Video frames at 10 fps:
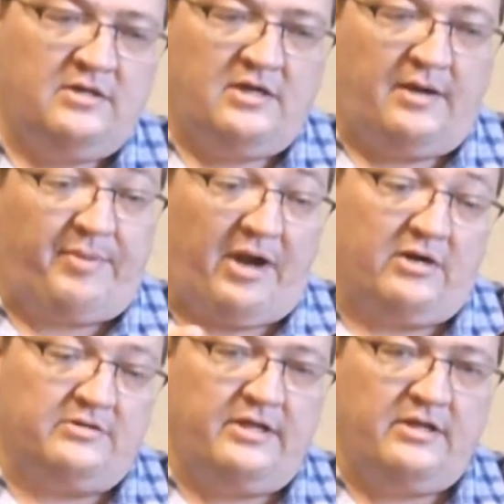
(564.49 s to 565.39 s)
to talk
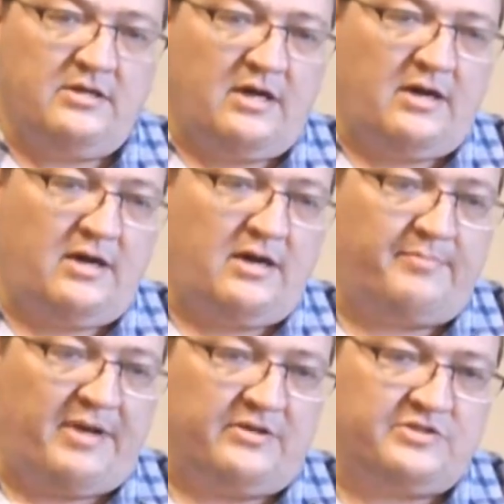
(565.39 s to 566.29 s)
about this
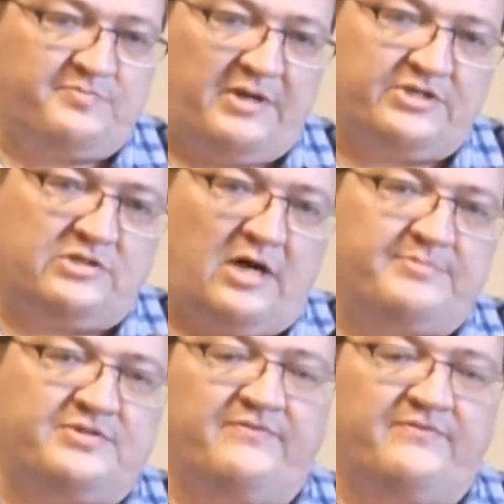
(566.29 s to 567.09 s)
Fish Hound magazine.